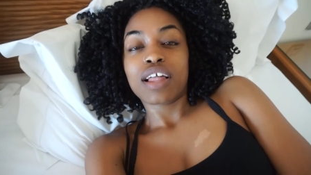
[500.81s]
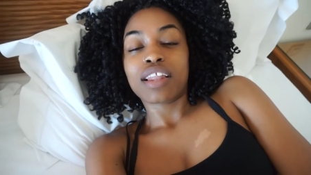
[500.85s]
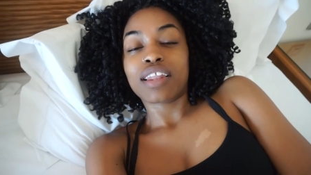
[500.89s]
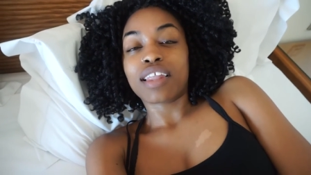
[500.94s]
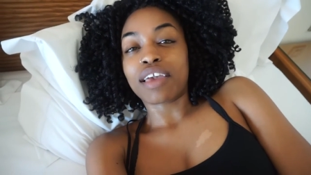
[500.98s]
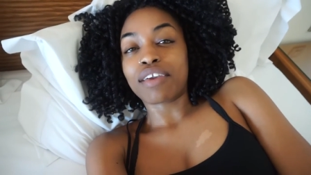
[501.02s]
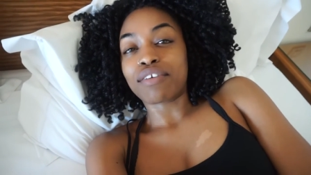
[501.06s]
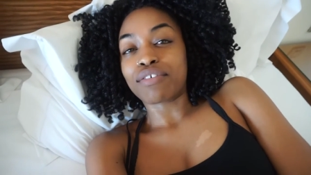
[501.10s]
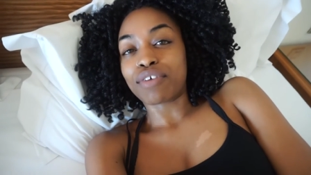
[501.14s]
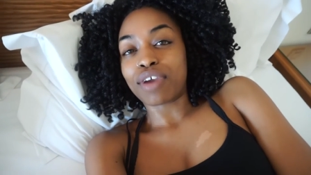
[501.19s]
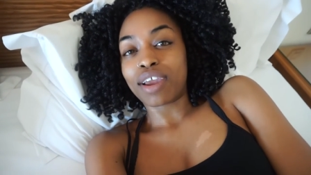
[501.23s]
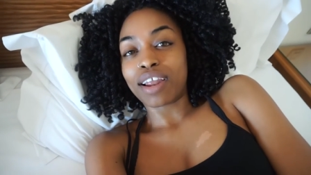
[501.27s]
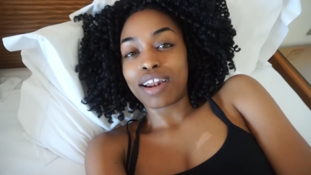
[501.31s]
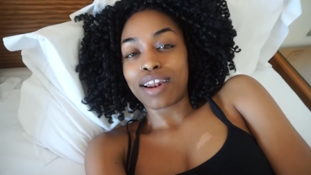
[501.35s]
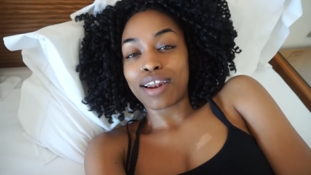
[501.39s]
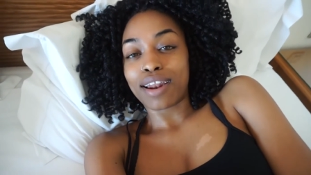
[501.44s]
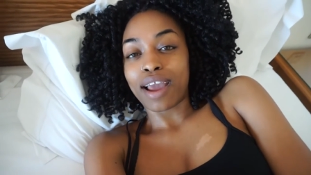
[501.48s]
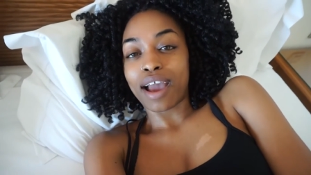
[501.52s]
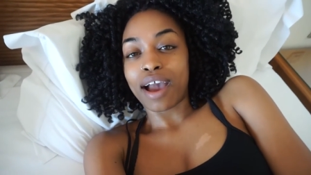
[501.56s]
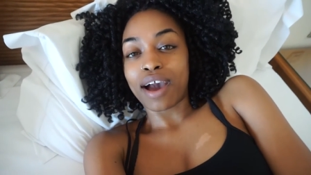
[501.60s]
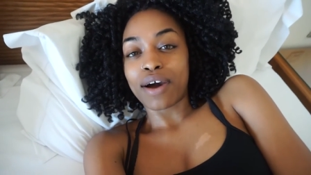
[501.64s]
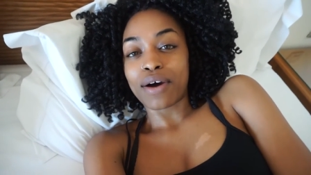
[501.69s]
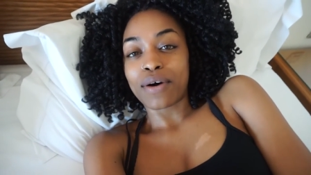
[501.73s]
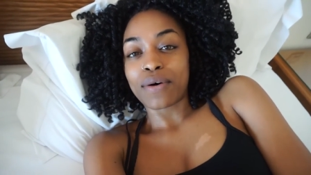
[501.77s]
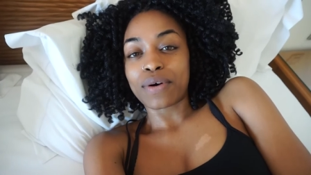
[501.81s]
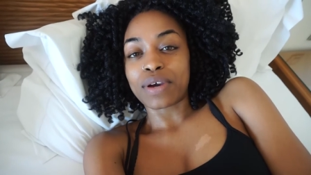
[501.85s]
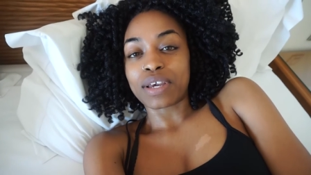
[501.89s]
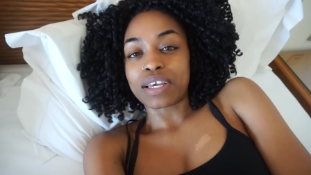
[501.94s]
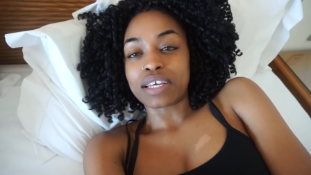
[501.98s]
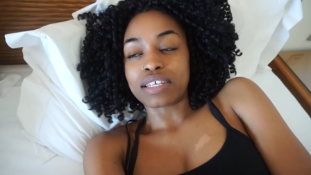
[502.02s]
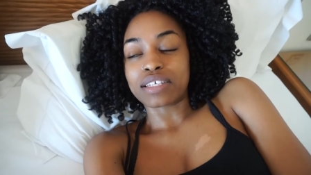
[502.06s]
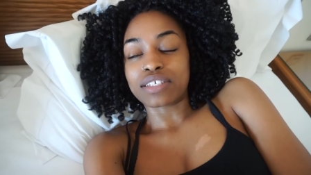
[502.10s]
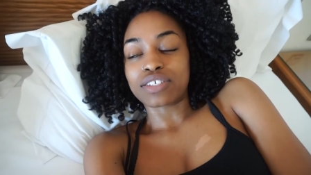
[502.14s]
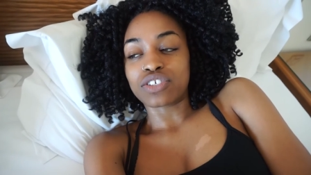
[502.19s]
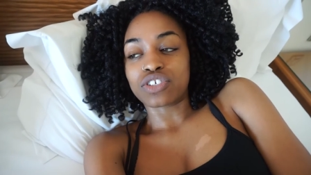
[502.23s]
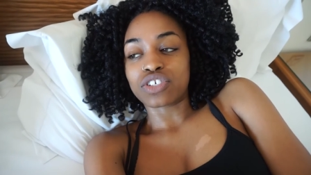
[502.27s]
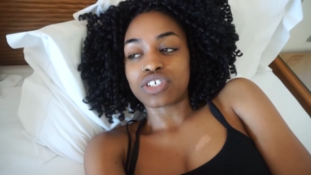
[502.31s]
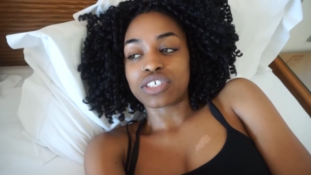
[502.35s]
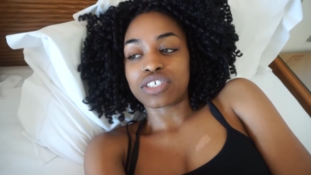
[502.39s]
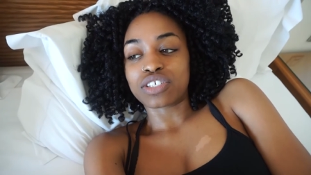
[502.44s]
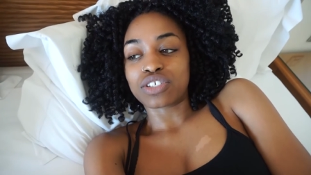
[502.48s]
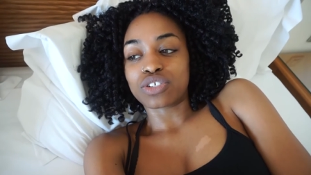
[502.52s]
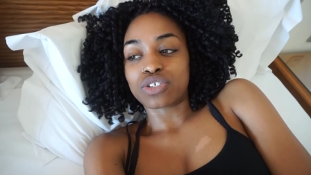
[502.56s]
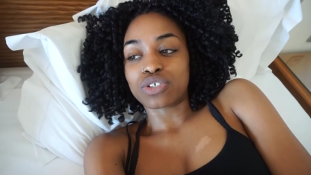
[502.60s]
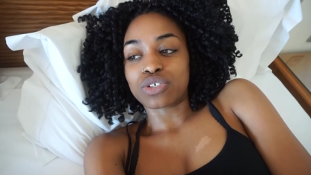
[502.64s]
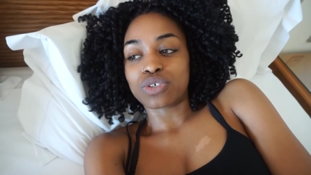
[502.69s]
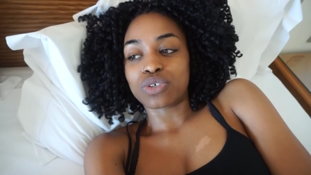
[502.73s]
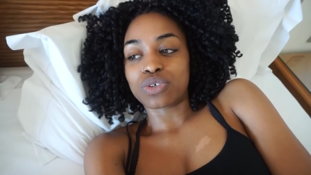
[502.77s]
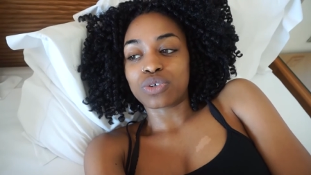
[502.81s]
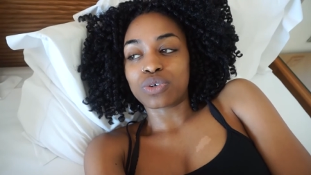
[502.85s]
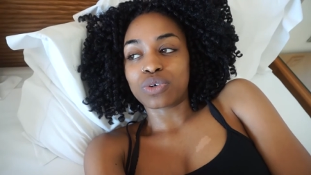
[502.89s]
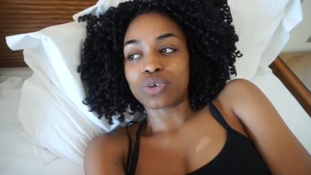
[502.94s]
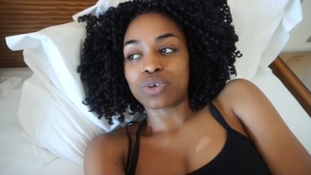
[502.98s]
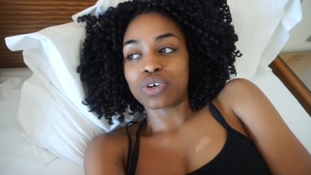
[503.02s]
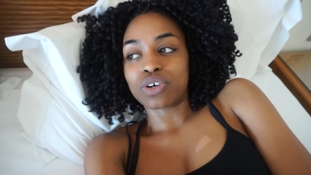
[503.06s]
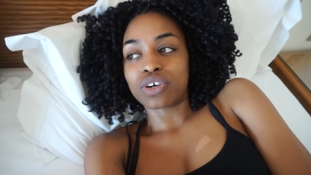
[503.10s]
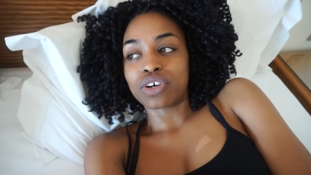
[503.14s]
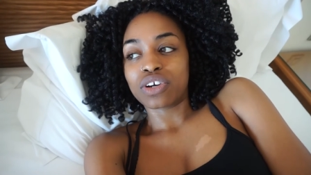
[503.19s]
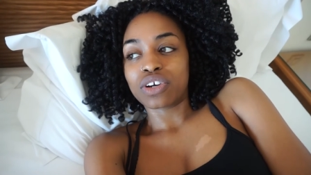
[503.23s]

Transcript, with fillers: life right now, is just to